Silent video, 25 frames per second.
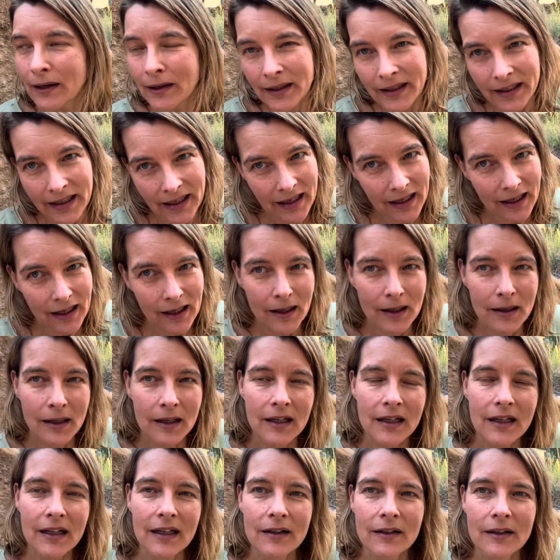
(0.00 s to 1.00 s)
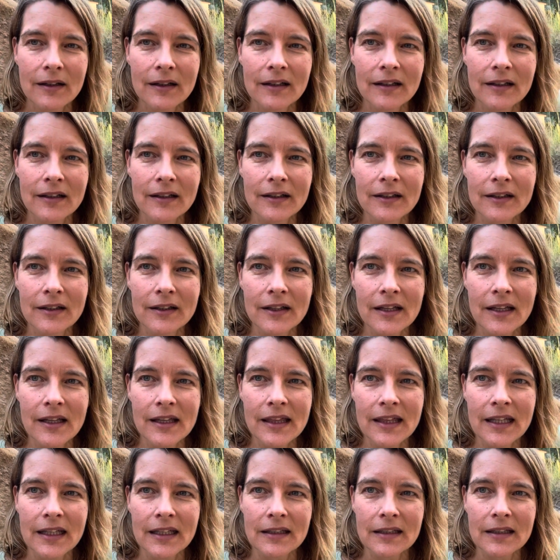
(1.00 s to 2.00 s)

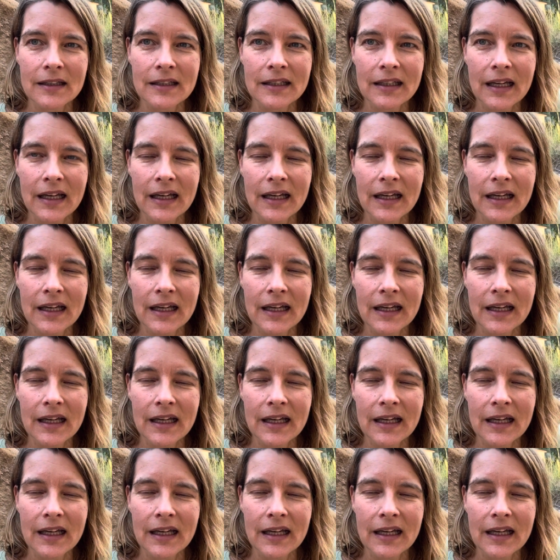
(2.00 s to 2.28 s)
that